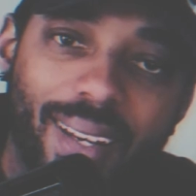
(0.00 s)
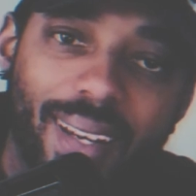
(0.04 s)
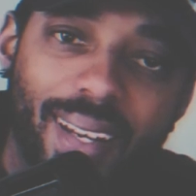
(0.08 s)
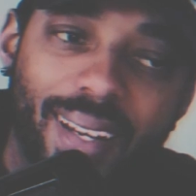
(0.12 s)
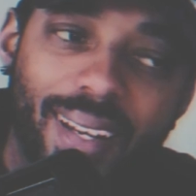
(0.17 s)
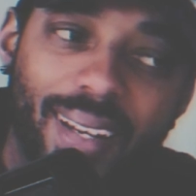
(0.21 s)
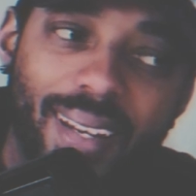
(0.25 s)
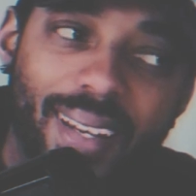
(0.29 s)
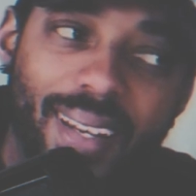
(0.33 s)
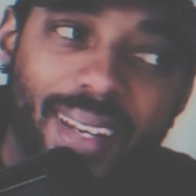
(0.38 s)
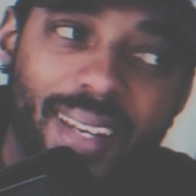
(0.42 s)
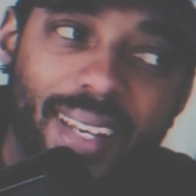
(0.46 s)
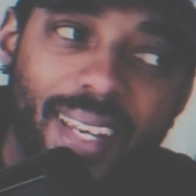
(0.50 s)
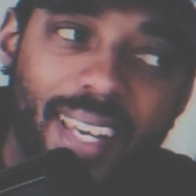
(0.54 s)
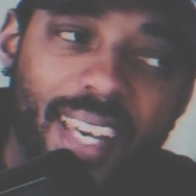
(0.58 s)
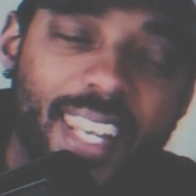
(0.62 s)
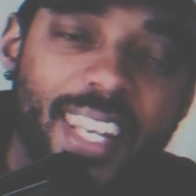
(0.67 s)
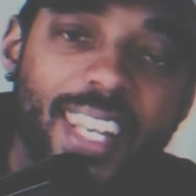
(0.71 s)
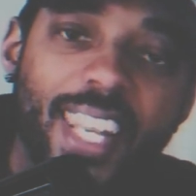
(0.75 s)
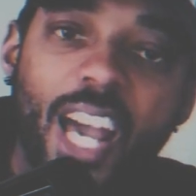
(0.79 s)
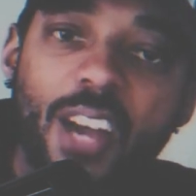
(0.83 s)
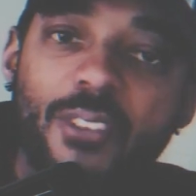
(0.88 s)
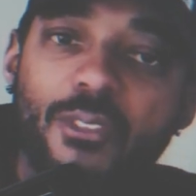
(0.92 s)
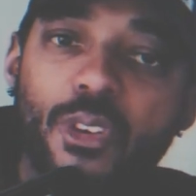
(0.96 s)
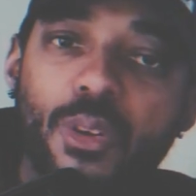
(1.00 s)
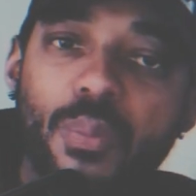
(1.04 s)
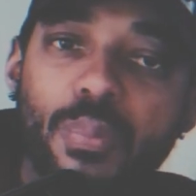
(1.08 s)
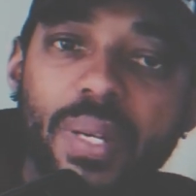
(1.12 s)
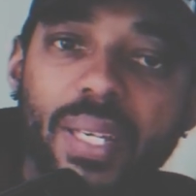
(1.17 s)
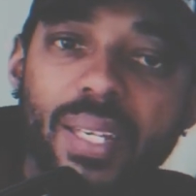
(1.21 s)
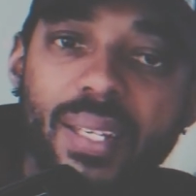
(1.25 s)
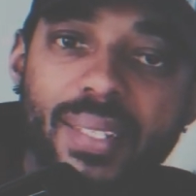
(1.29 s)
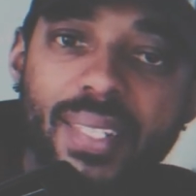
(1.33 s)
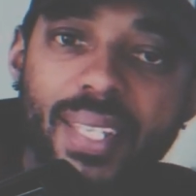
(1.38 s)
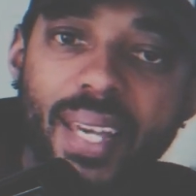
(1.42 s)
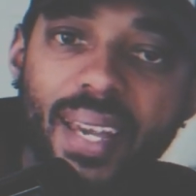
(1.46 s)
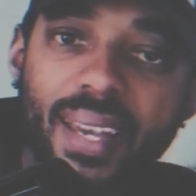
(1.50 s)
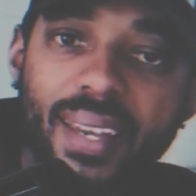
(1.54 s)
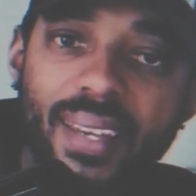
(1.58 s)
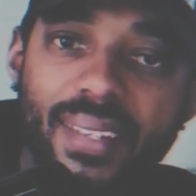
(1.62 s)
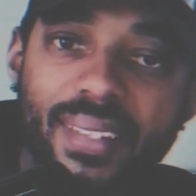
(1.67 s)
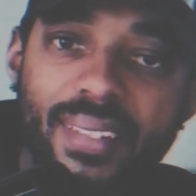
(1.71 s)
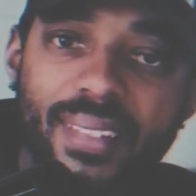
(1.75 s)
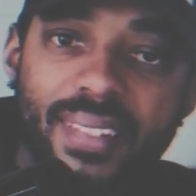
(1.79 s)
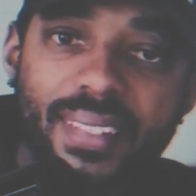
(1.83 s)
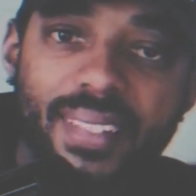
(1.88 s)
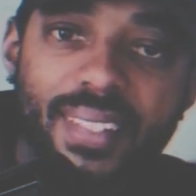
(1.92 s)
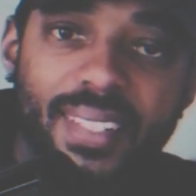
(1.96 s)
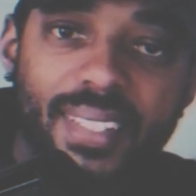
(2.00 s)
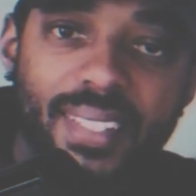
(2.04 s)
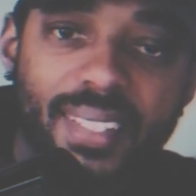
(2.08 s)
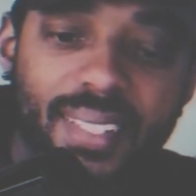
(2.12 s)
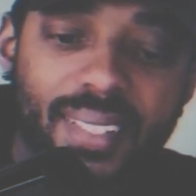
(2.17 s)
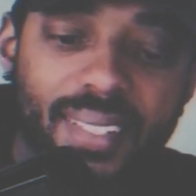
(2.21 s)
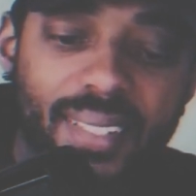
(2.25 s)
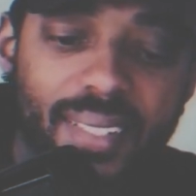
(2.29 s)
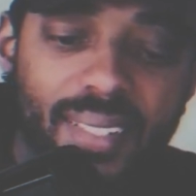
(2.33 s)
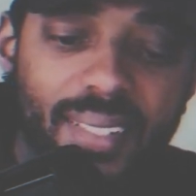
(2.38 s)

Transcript: what can never be attained.